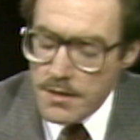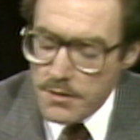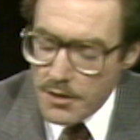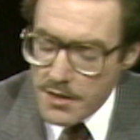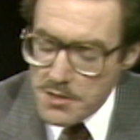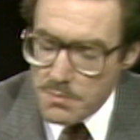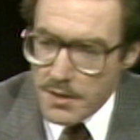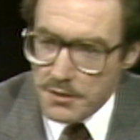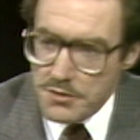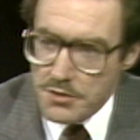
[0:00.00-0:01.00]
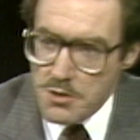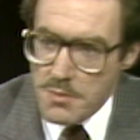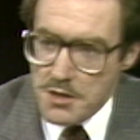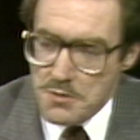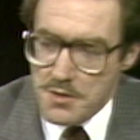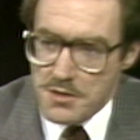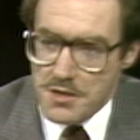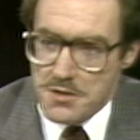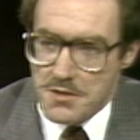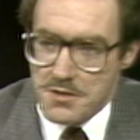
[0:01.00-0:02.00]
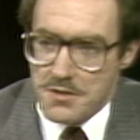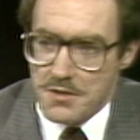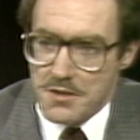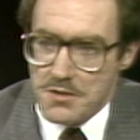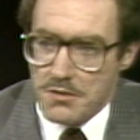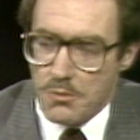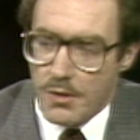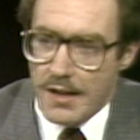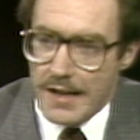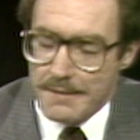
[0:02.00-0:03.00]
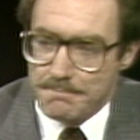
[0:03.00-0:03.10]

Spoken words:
There has been so much resistance to this. Why?